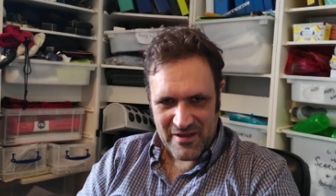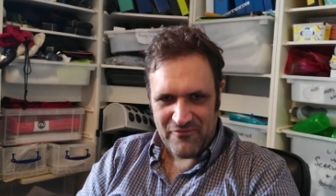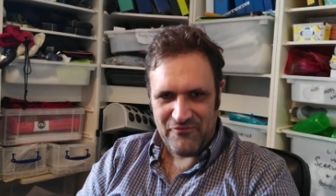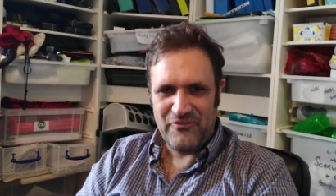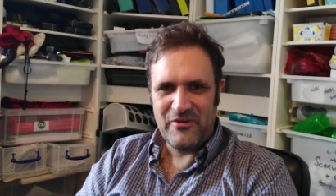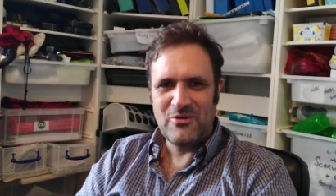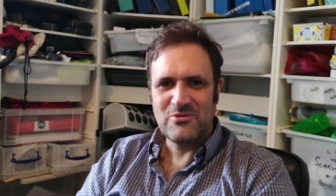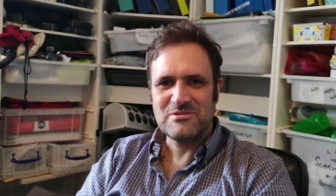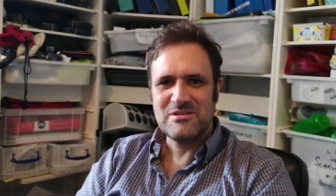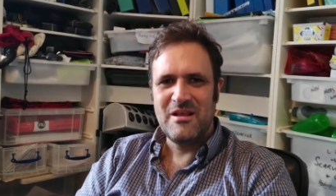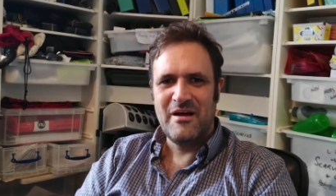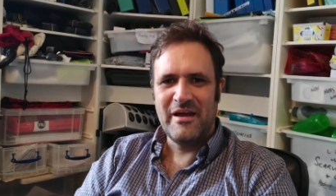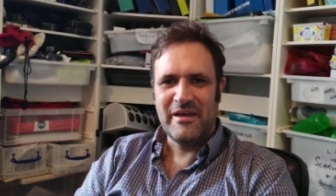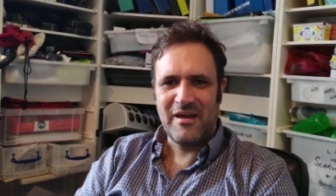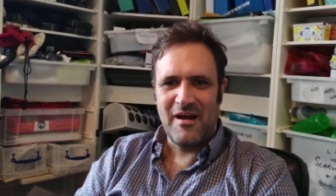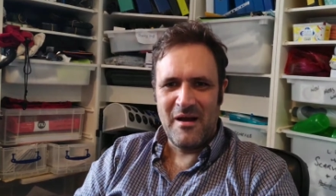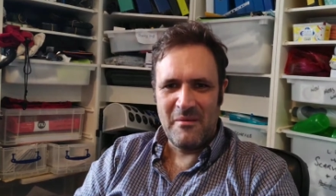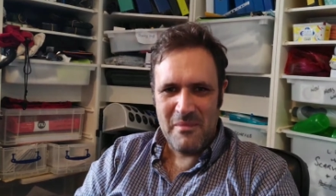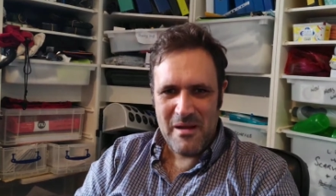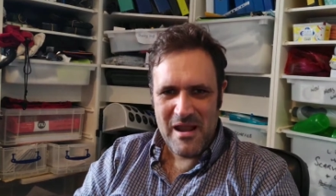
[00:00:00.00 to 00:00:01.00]
It feels
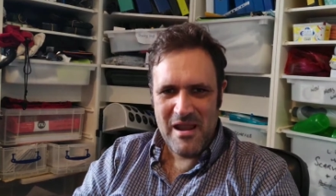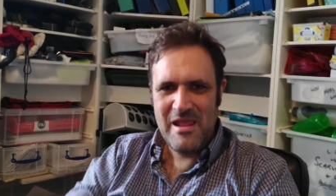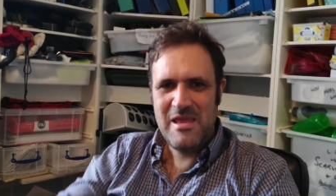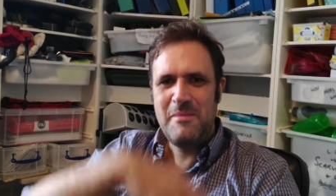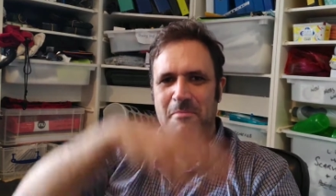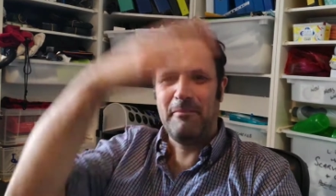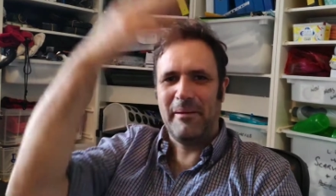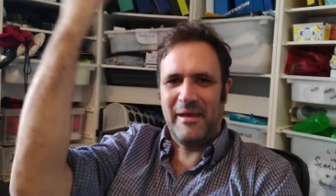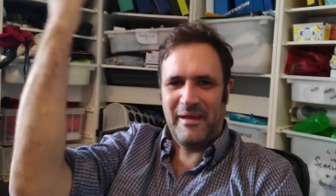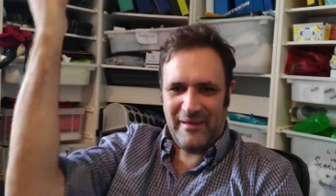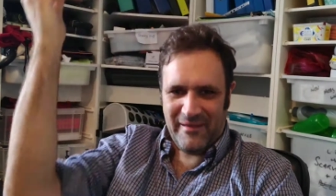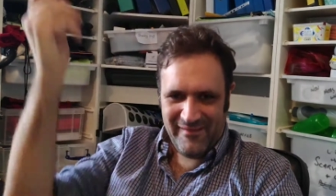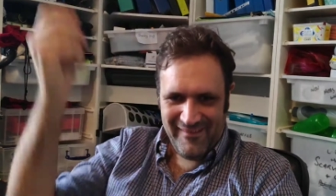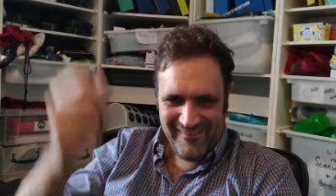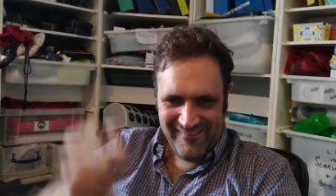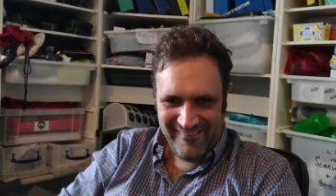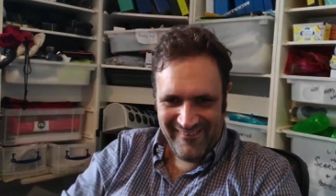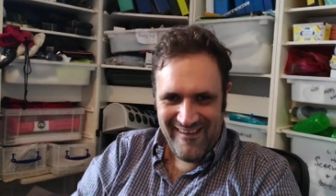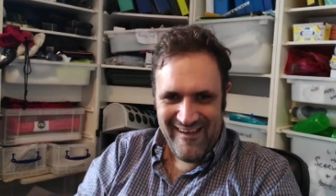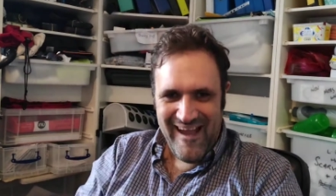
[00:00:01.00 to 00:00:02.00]
like I'm leaping
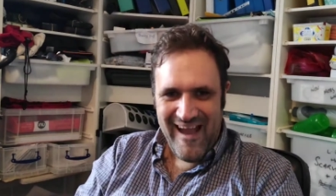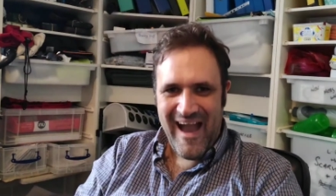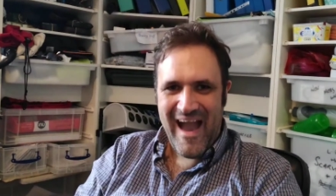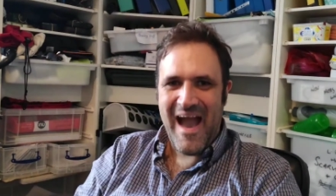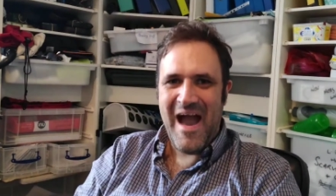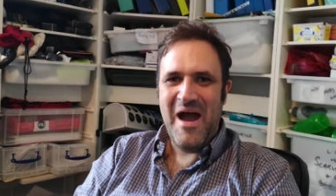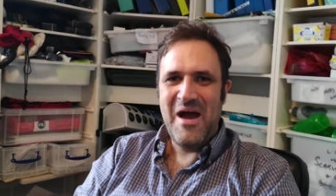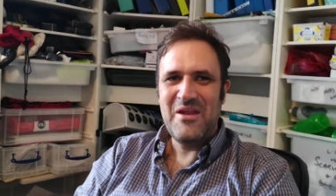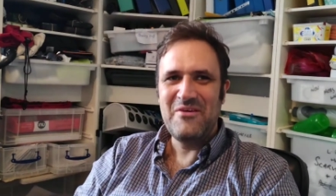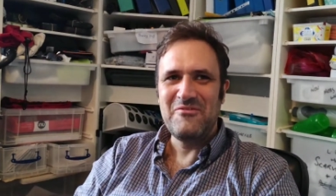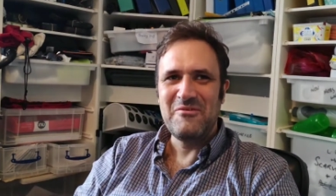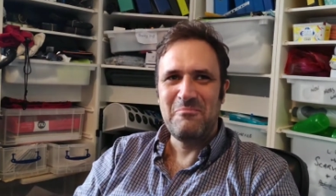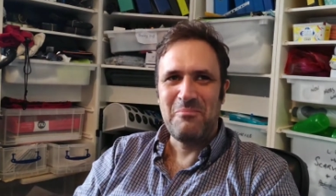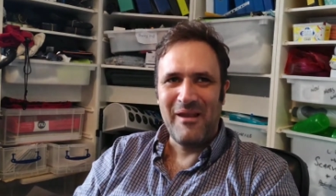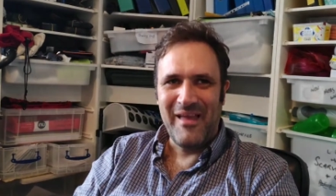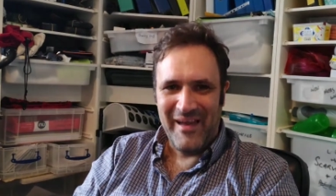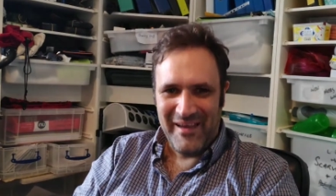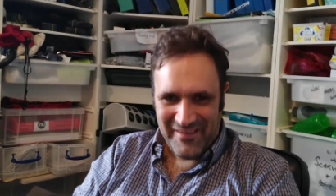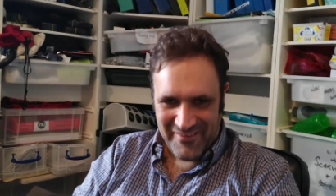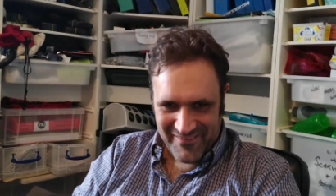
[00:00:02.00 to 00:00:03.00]
out of a
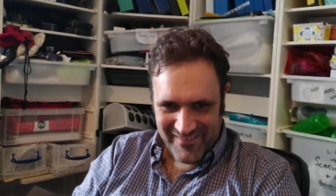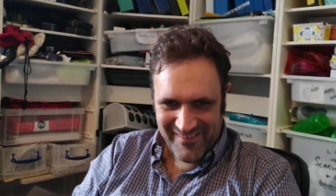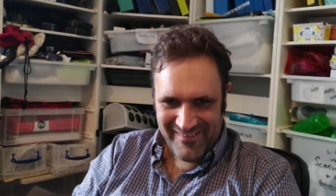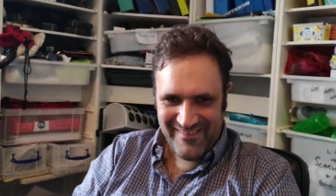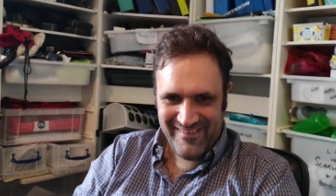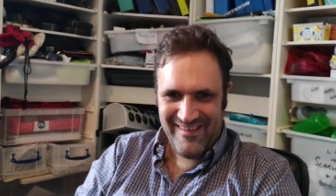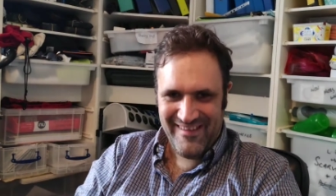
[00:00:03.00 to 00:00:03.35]
plane,